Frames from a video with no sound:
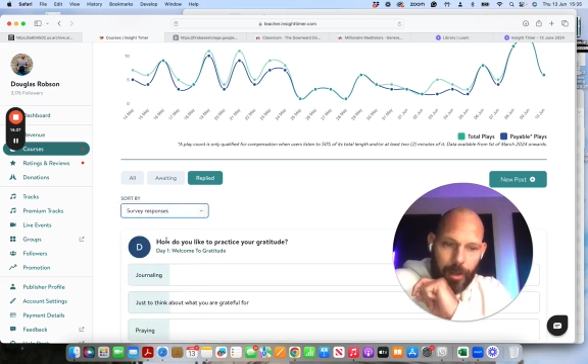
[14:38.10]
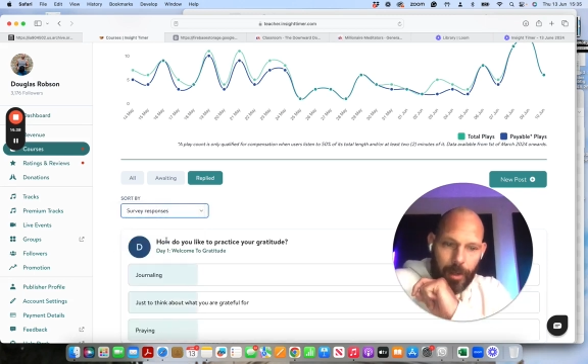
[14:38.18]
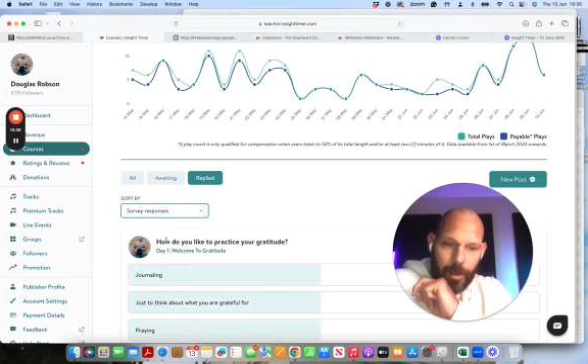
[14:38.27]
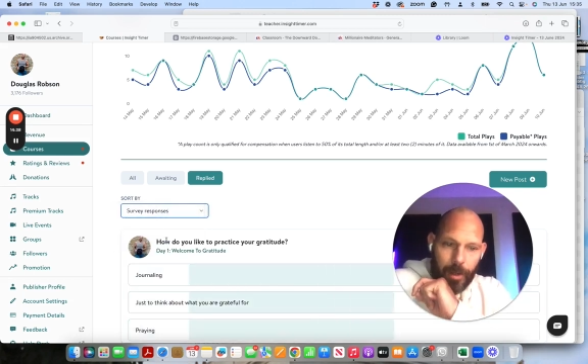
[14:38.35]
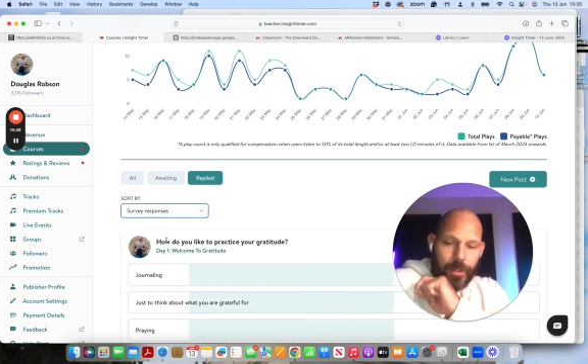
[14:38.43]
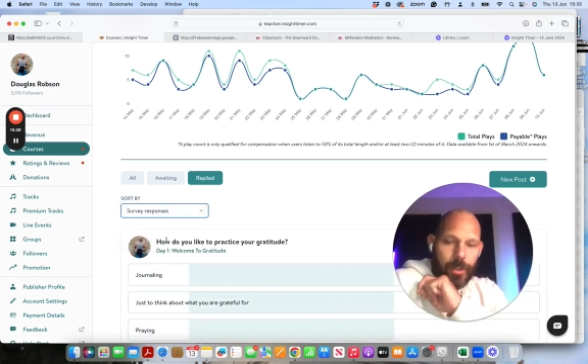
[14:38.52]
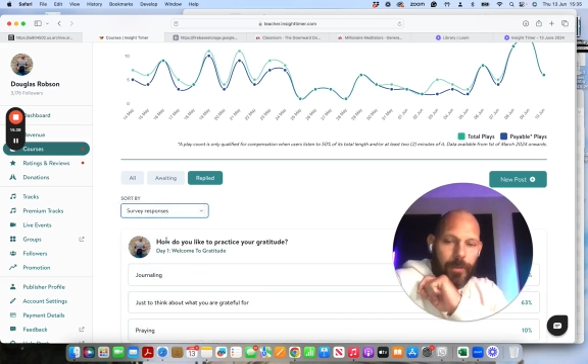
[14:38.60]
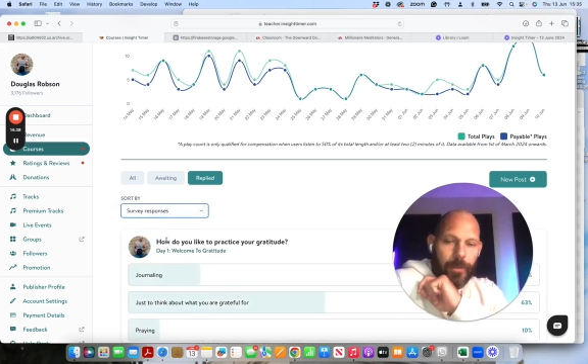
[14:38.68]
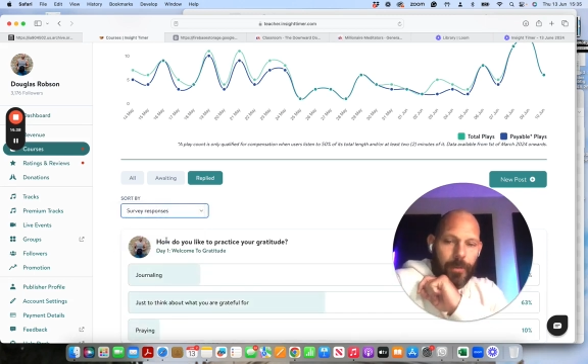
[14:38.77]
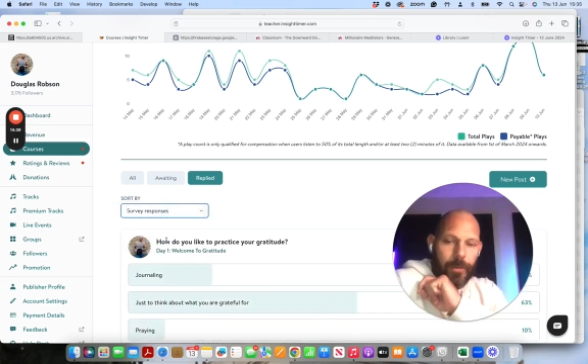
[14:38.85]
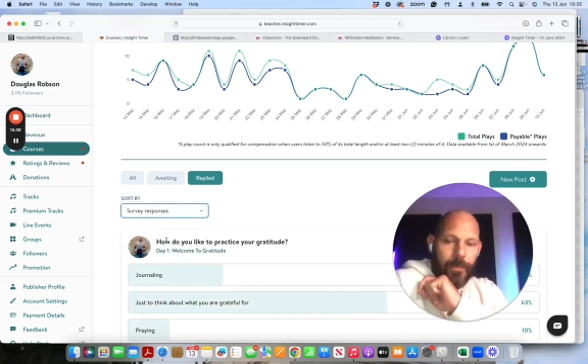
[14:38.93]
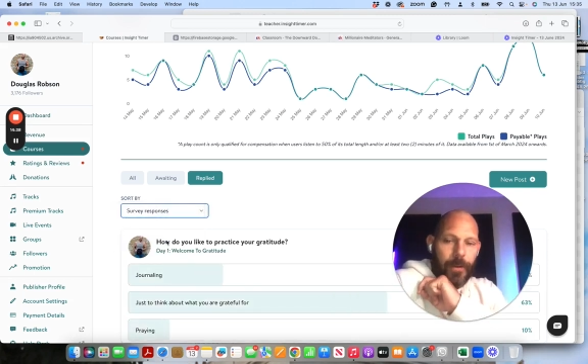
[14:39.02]
survey
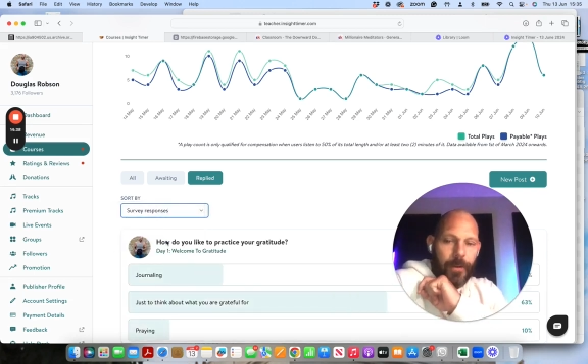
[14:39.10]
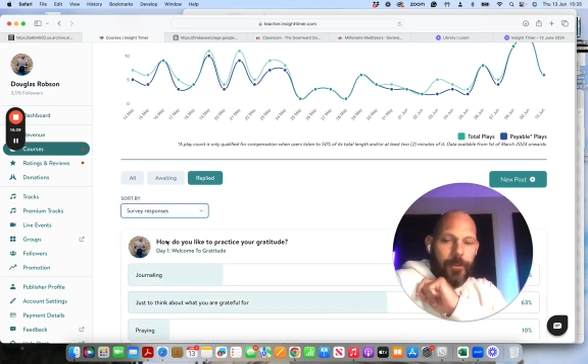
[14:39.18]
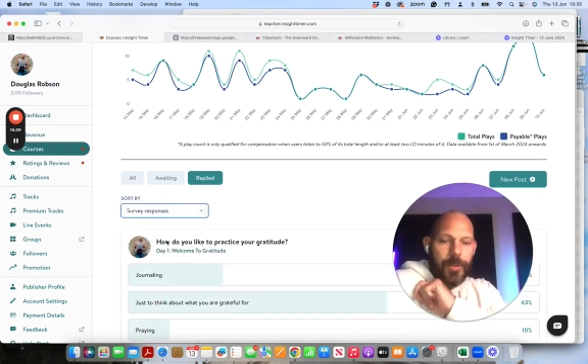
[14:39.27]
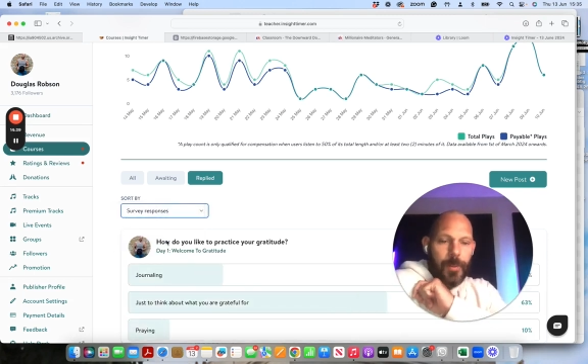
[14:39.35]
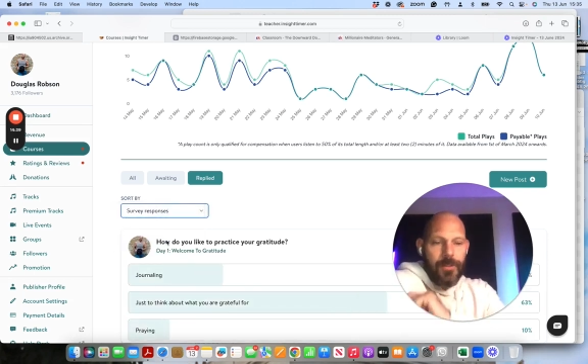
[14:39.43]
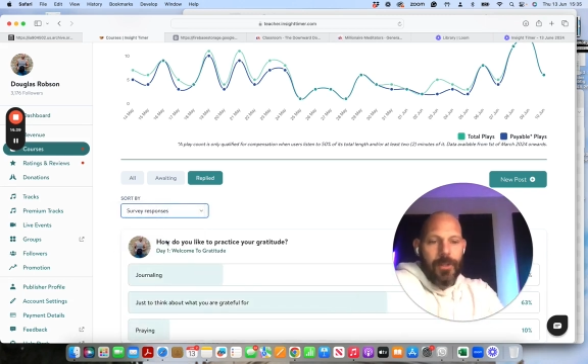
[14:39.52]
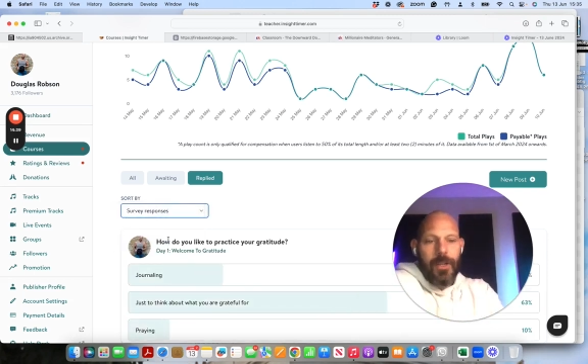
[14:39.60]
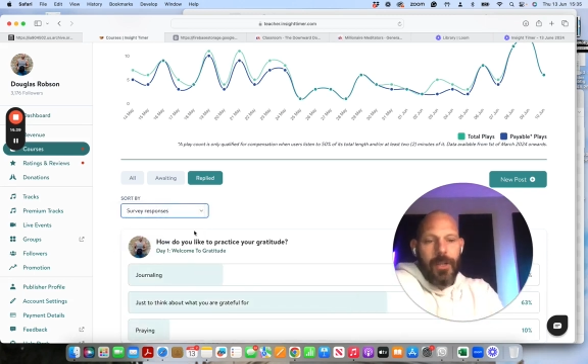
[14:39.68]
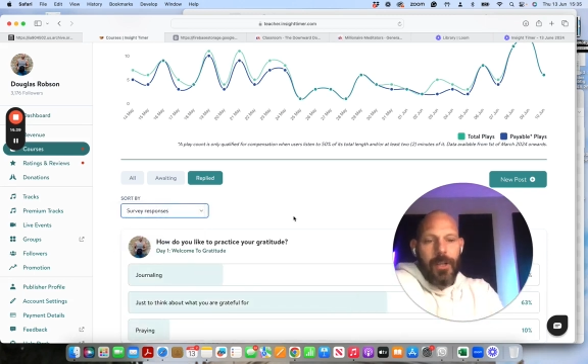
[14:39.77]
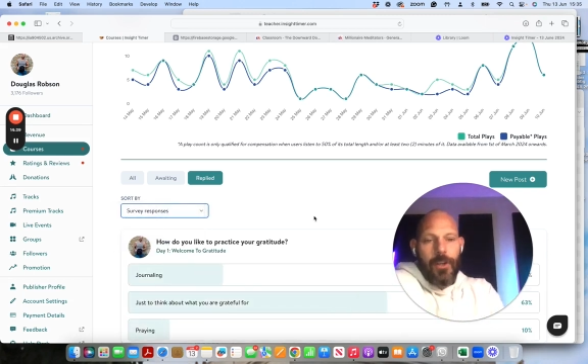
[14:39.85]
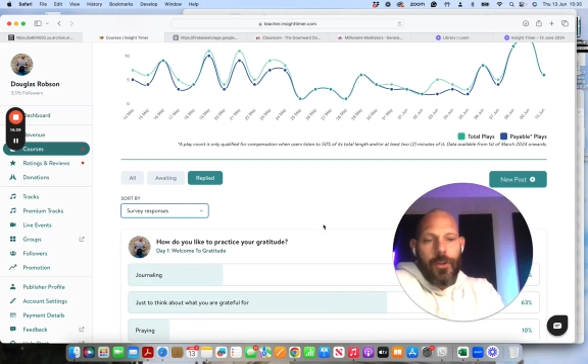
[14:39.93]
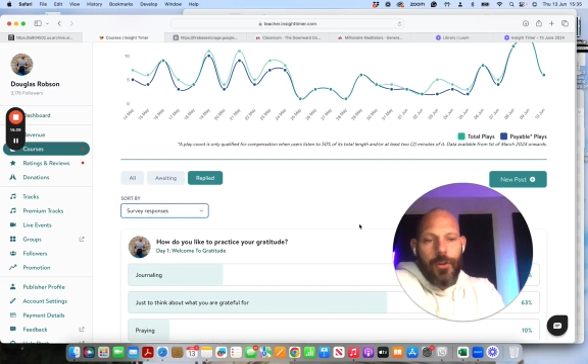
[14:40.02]
responses,
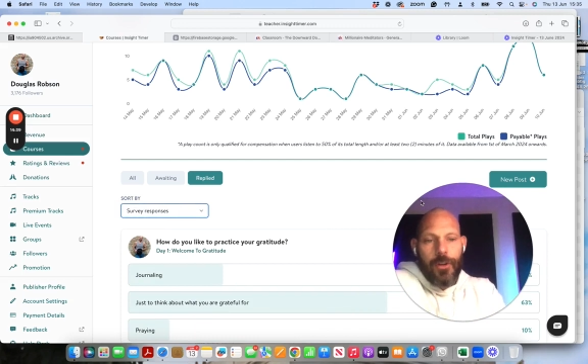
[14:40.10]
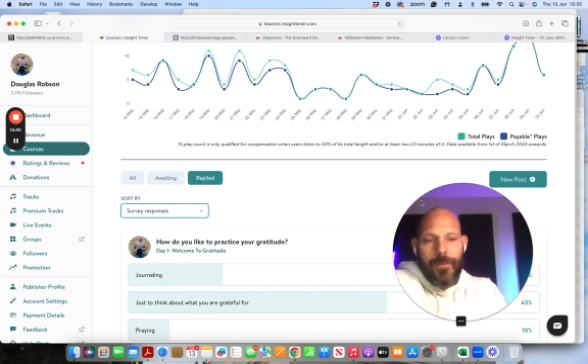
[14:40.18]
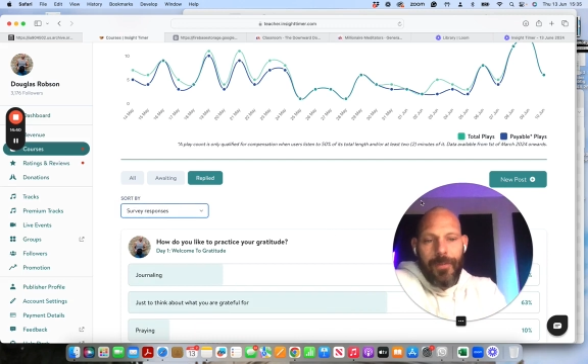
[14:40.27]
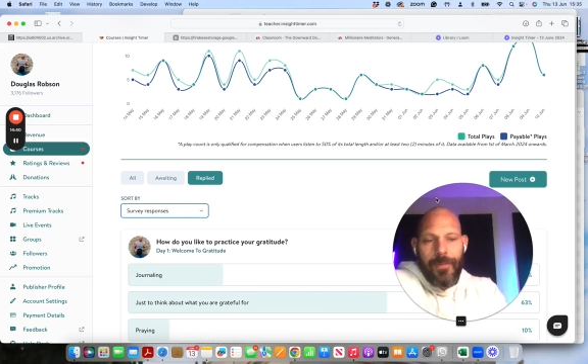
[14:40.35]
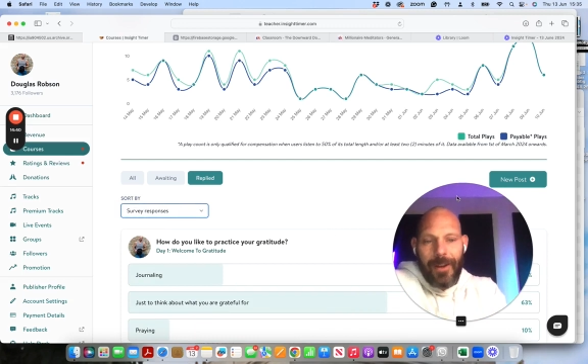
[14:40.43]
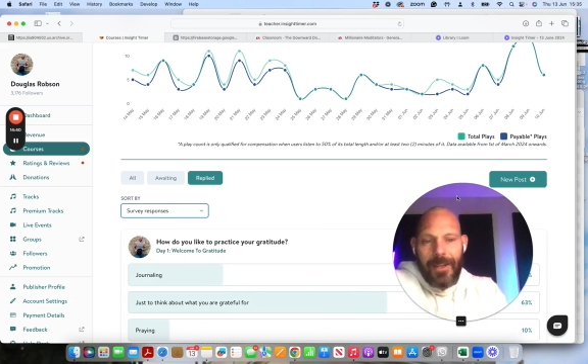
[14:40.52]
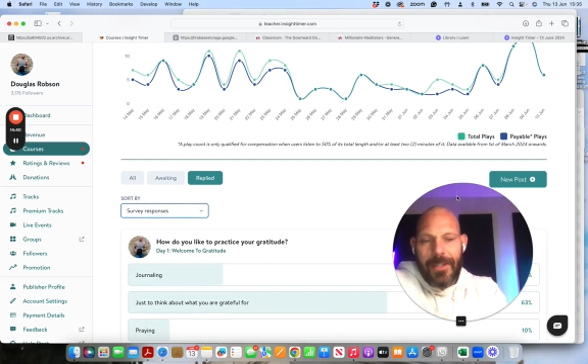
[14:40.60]
you can finally